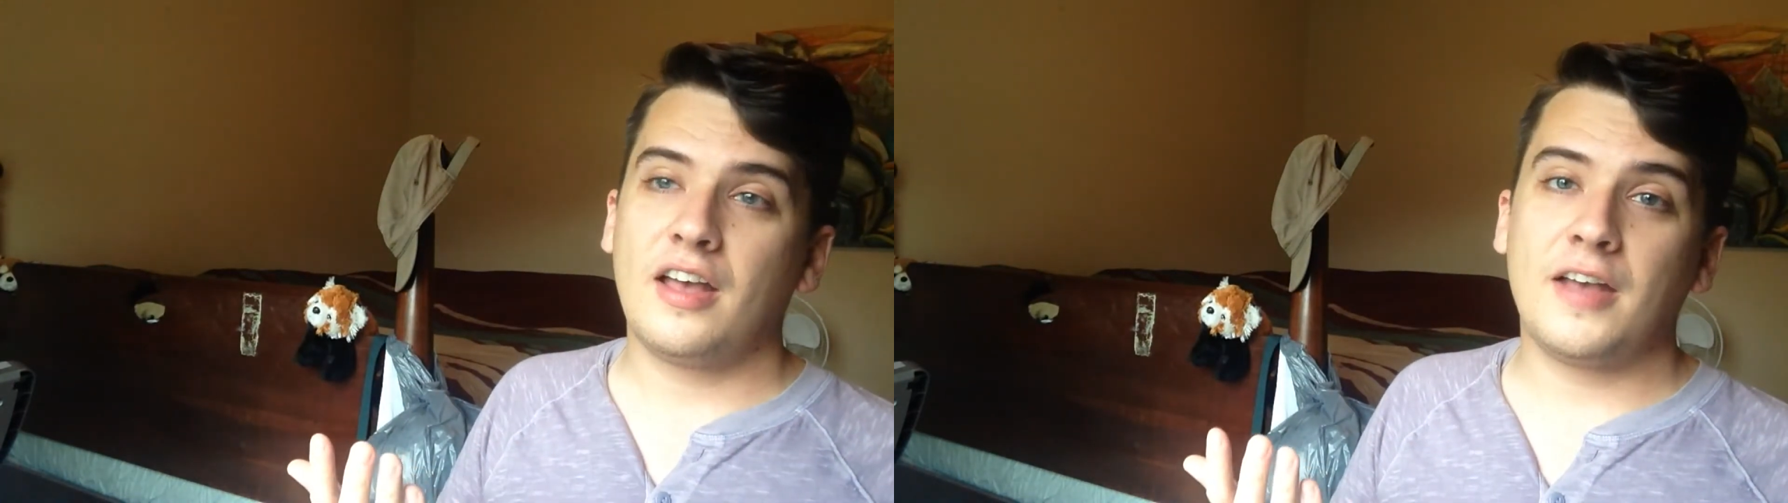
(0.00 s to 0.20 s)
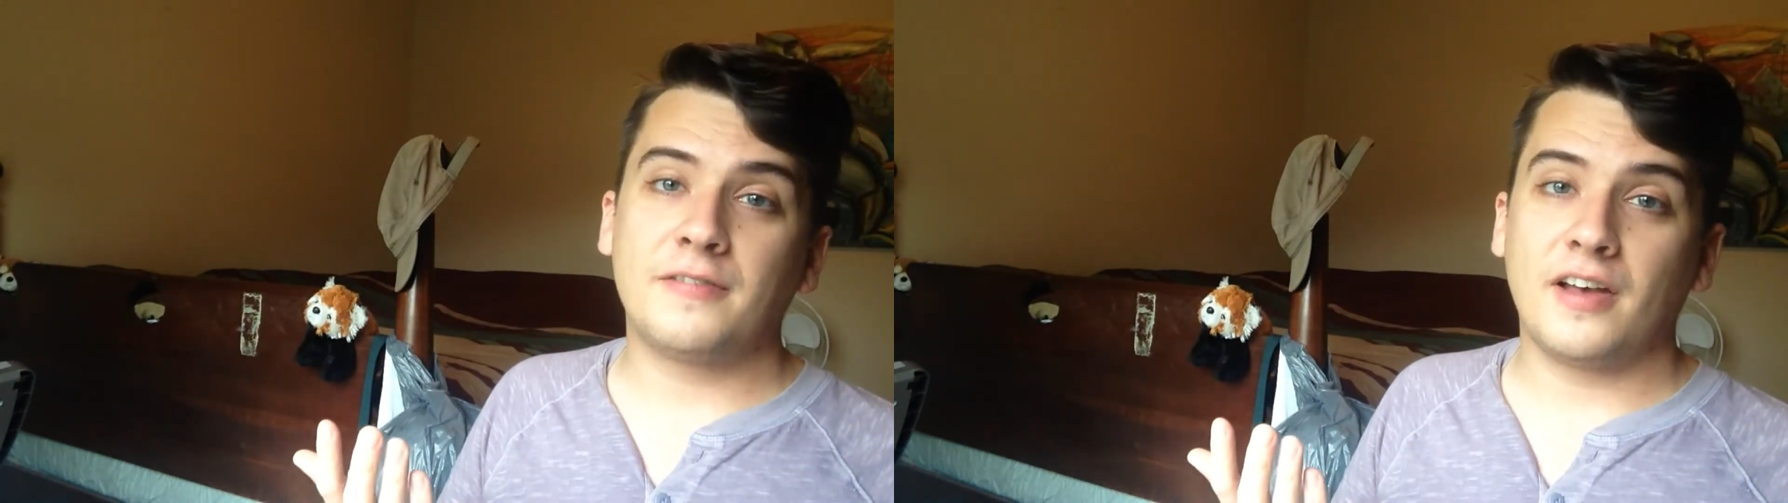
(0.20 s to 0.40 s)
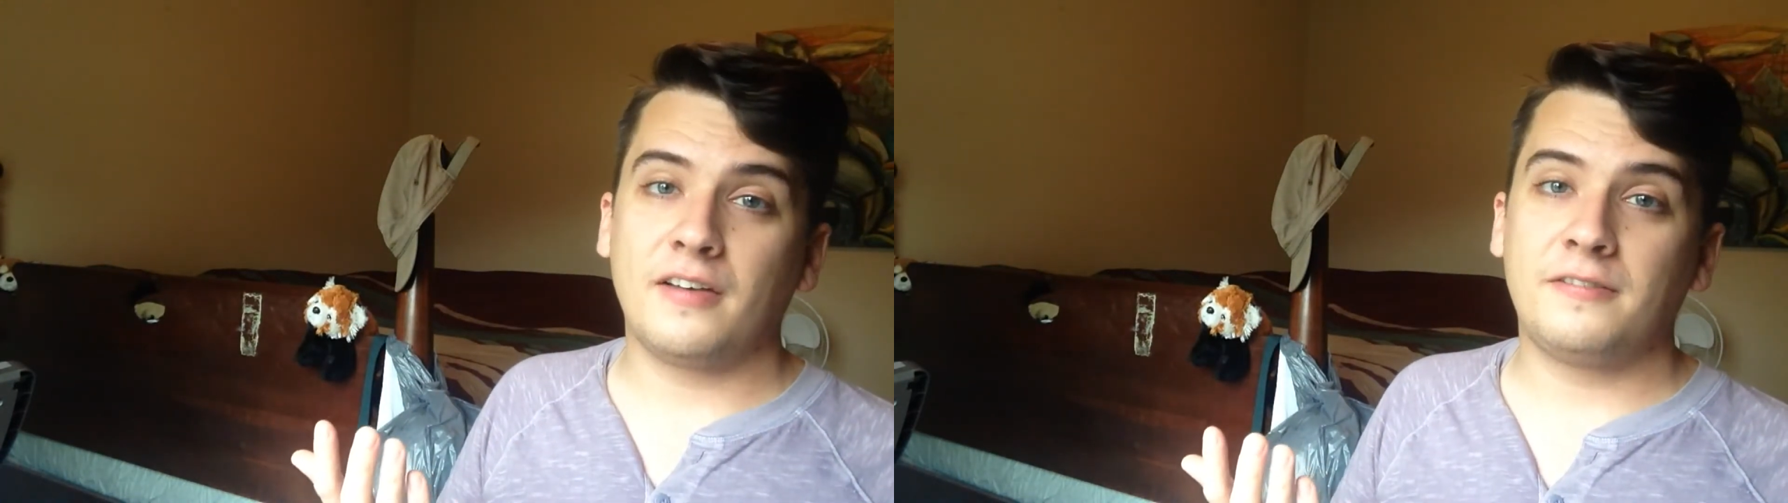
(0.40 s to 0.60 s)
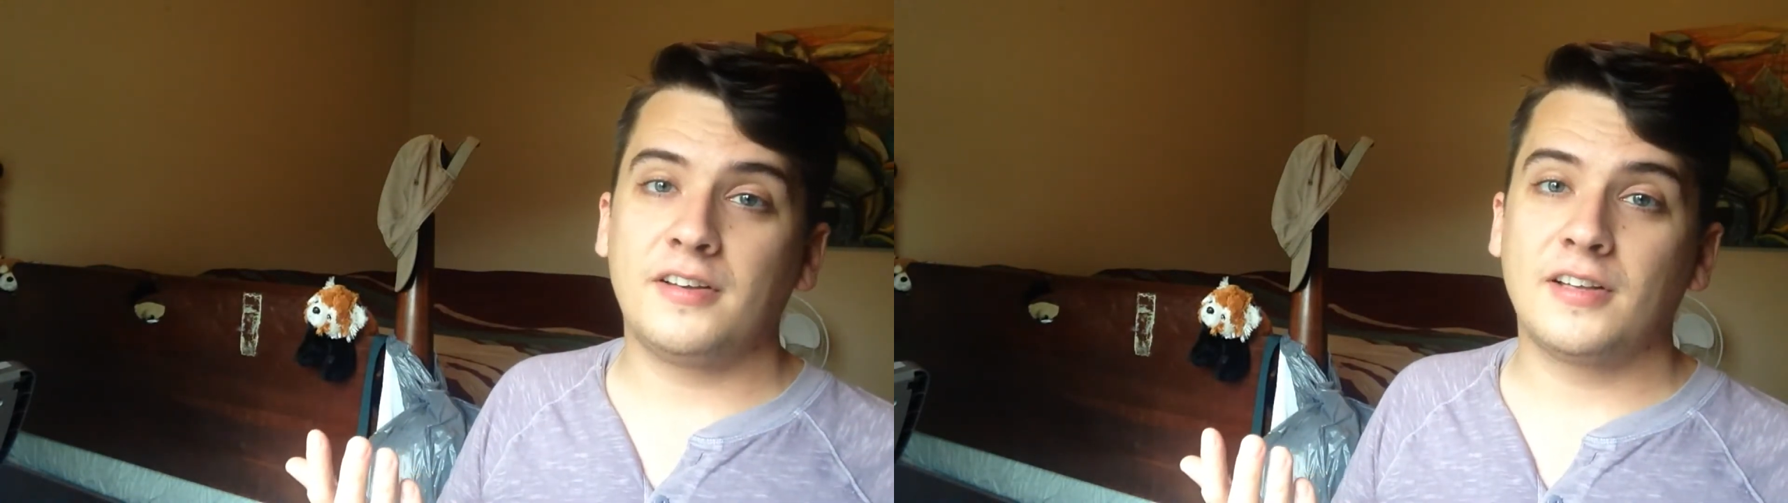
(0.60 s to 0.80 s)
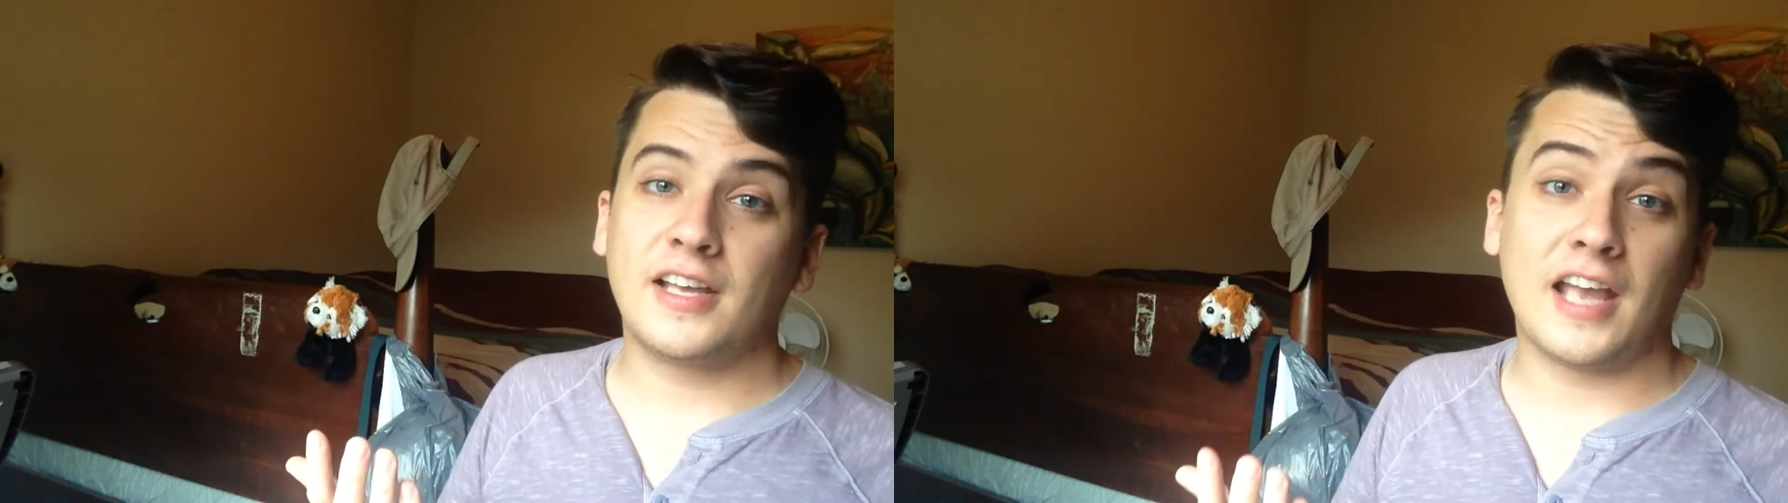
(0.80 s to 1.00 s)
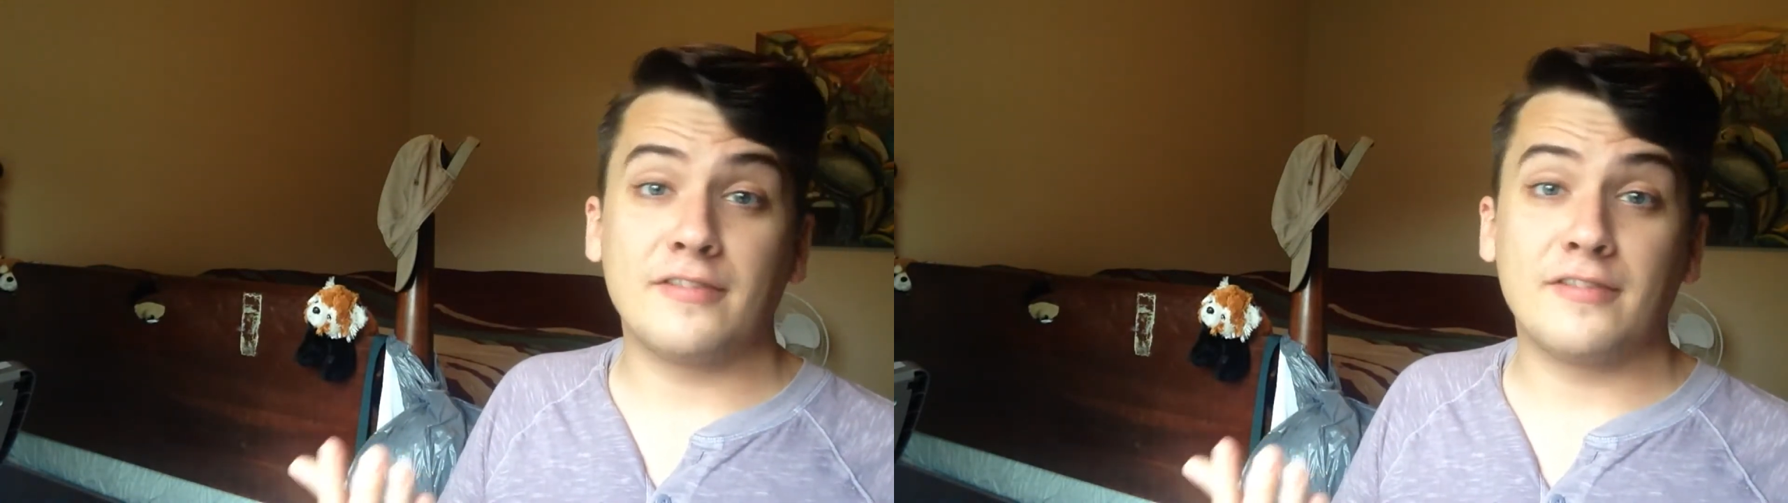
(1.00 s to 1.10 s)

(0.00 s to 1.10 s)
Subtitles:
if I feel like